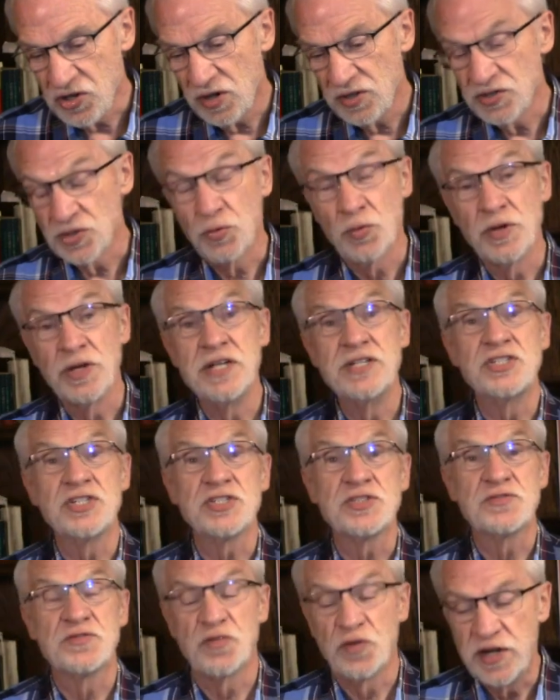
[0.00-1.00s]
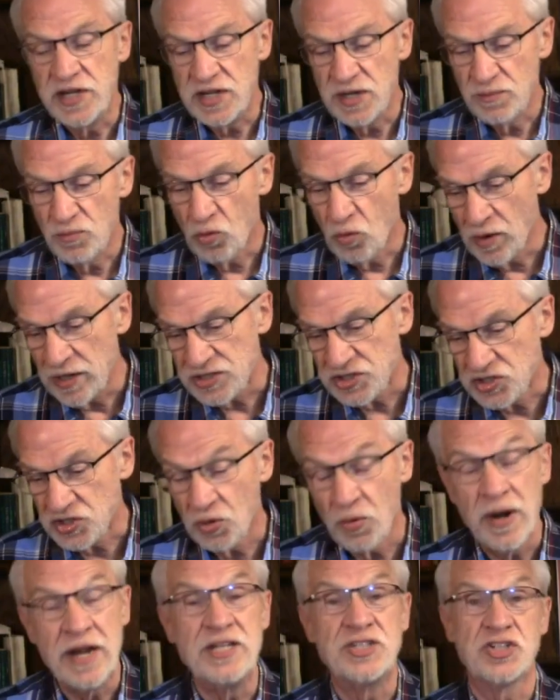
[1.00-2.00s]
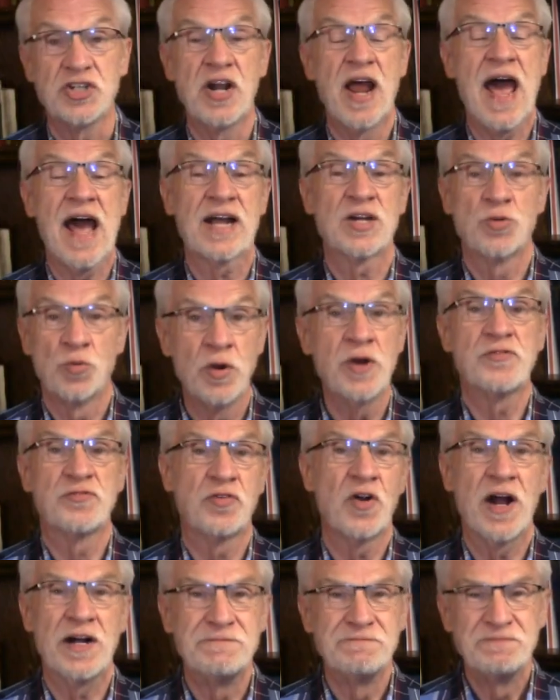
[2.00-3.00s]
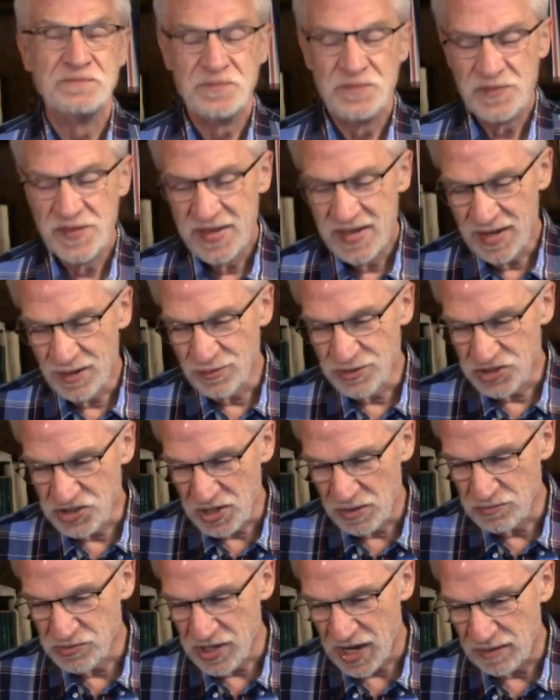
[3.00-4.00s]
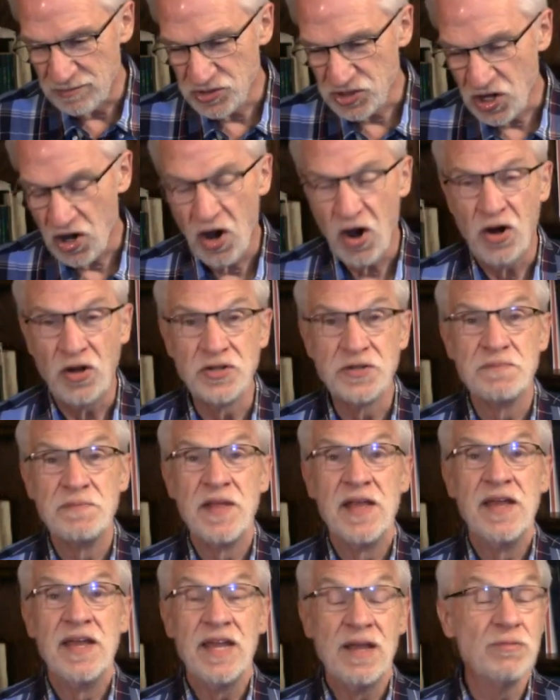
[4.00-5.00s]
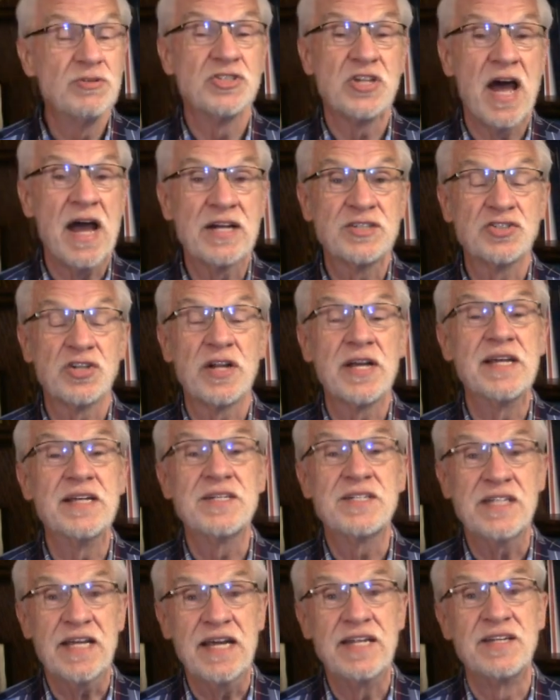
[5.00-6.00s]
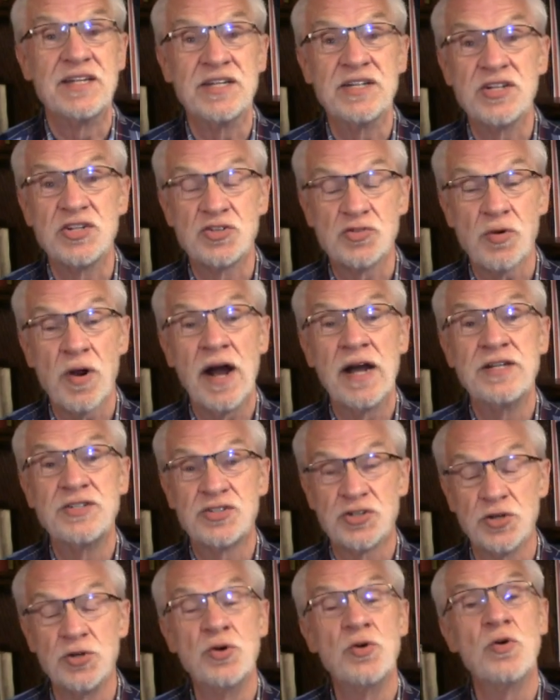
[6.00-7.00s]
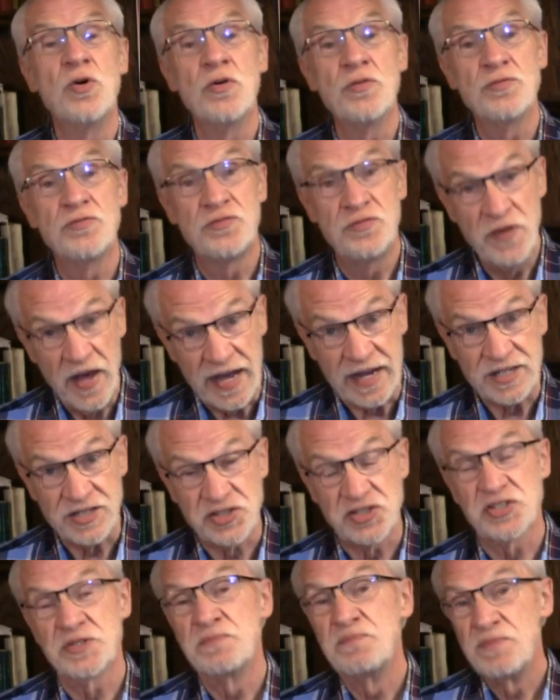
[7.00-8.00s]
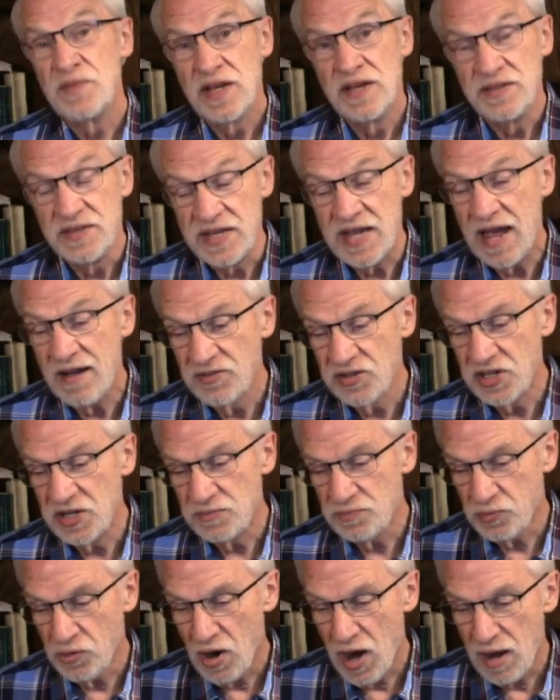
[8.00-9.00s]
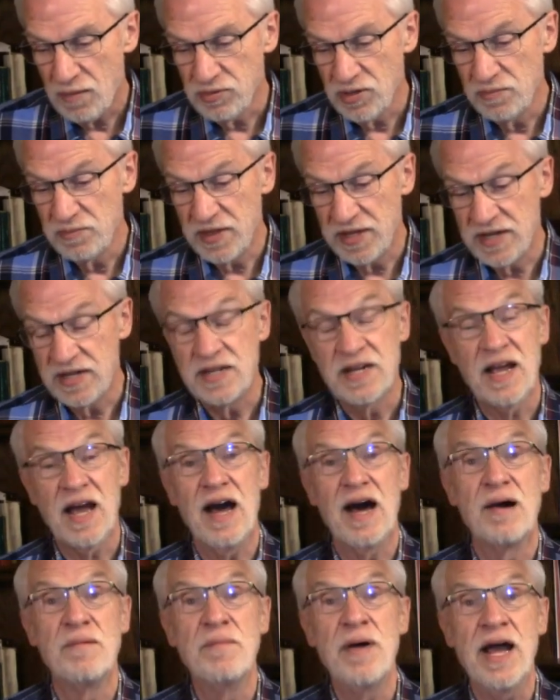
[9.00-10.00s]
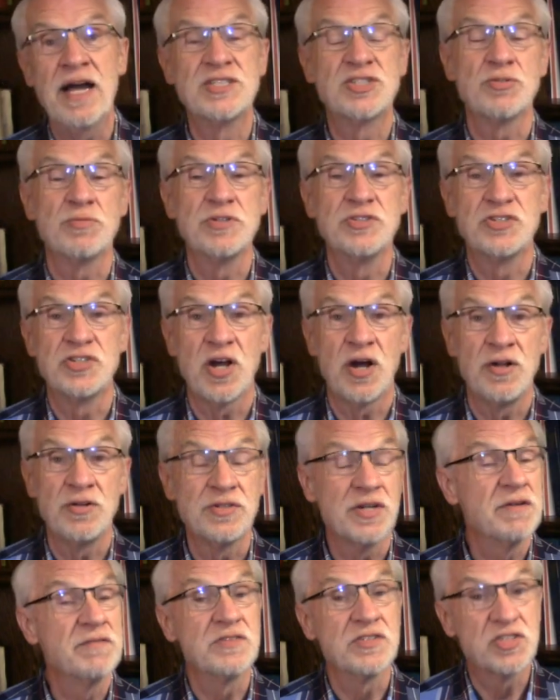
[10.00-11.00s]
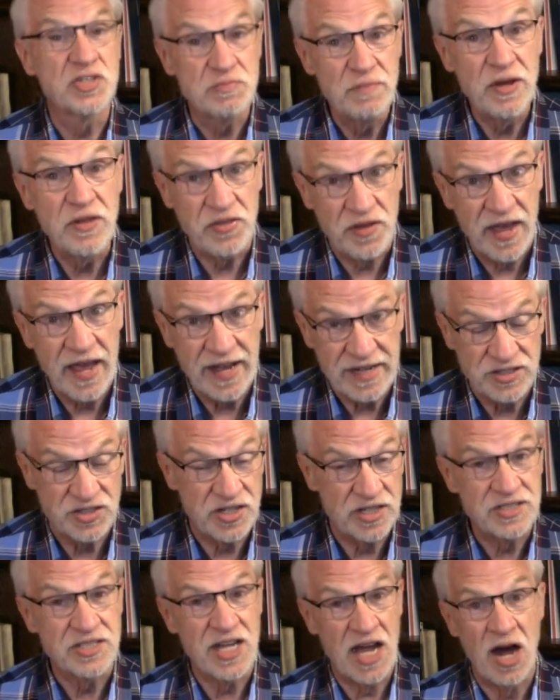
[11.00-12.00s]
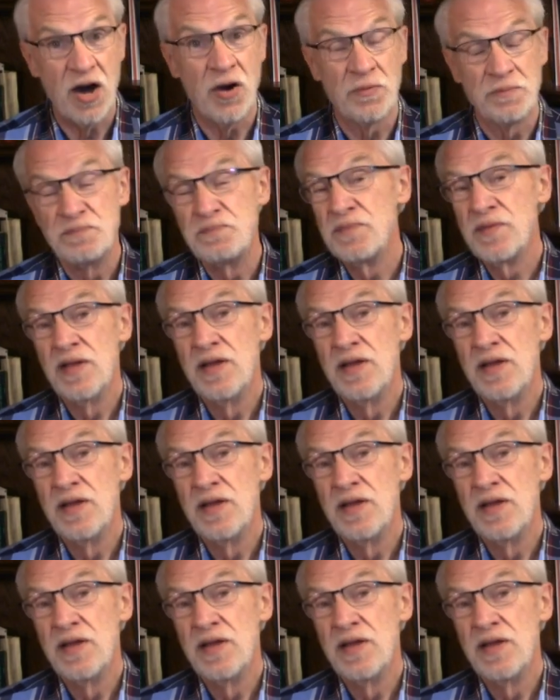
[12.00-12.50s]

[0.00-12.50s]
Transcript: called the Religious Freedom Restoration Act, RFRA, it was sometimes called. It was actually intended to try to fix the evident problem that had come as a result of the Smith case. That's how